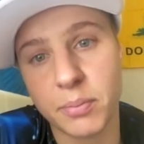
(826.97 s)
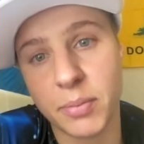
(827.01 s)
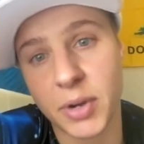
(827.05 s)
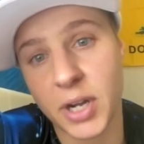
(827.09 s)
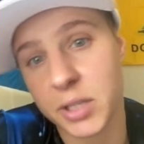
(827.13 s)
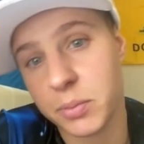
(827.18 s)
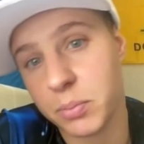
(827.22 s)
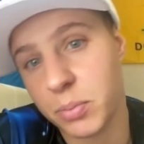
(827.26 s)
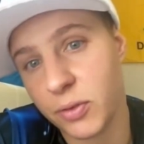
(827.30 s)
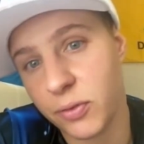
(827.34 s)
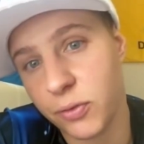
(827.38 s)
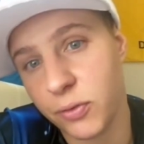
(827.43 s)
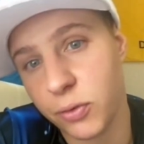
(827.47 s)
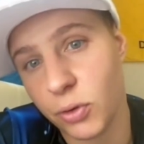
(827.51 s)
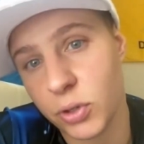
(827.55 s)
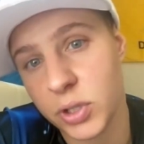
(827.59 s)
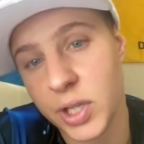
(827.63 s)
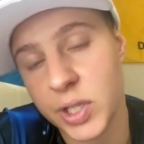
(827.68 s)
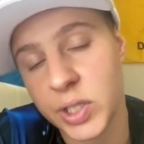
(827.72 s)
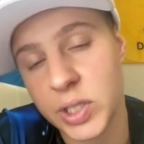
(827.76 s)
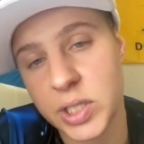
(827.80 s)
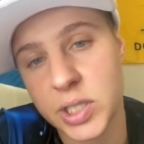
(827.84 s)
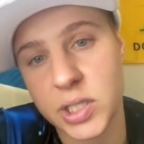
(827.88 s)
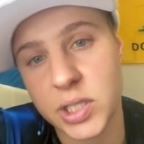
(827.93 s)
But before
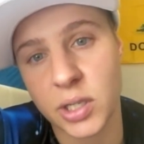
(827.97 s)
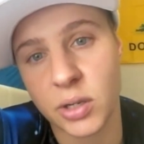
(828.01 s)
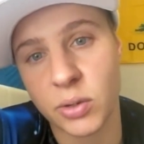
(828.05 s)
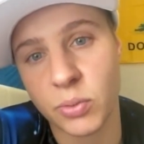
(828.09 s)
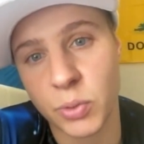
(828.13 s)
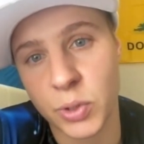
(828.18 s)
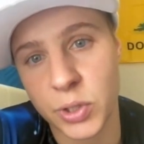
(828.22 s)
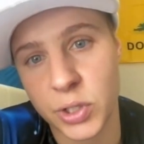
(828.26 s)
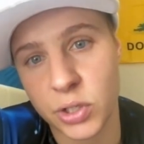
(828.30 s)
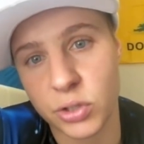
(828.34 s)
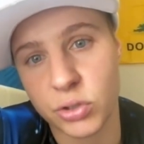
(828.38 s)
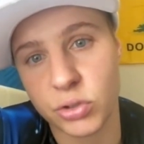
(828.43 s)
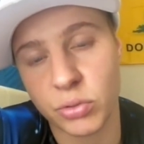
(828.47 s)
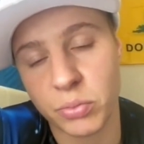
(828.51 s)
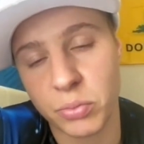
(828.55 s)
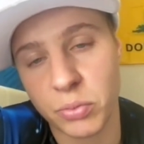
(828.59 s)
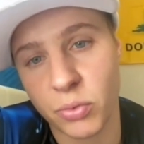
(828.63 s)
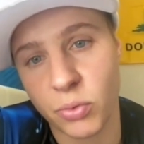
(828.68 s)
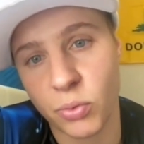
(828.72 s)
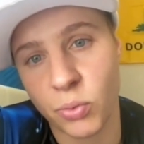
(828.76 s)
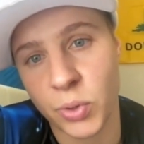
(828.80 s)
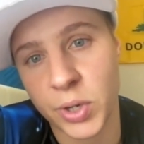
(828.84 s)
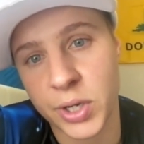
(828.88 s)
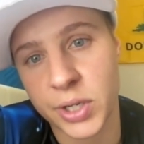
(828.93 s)
Larissa, we need to
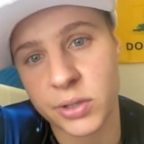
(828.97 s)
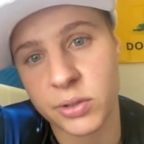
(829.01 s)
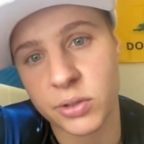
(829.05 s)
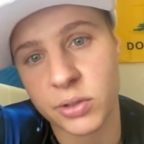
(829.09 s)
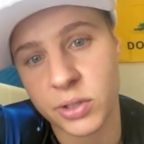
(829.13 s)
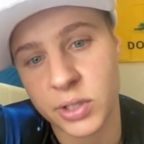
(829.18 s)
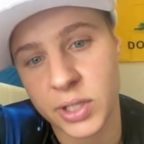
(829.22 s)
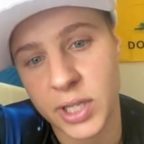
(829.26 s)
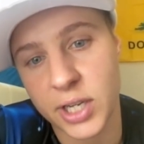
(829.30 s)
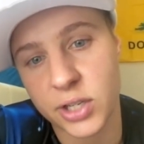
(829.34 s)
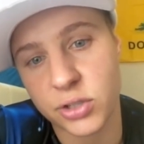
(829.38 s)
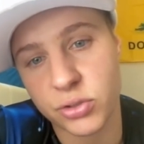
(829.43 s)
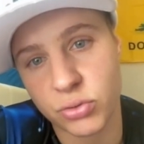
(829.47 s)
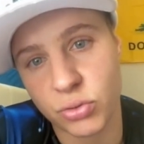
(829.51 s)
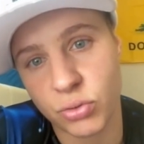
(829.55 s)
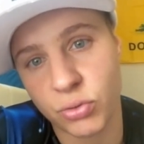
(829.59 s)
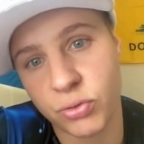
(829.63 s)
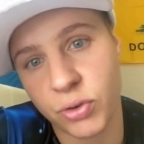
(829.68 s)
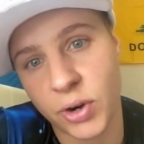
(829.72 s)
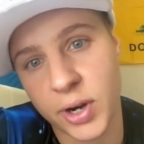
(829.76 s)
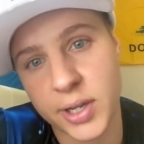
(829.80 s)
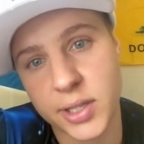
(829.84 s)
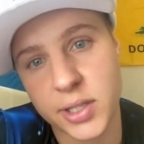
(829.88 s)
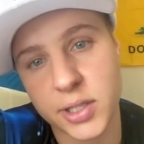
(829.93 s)
win next two
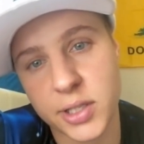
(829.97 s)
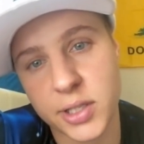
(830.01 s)
fights.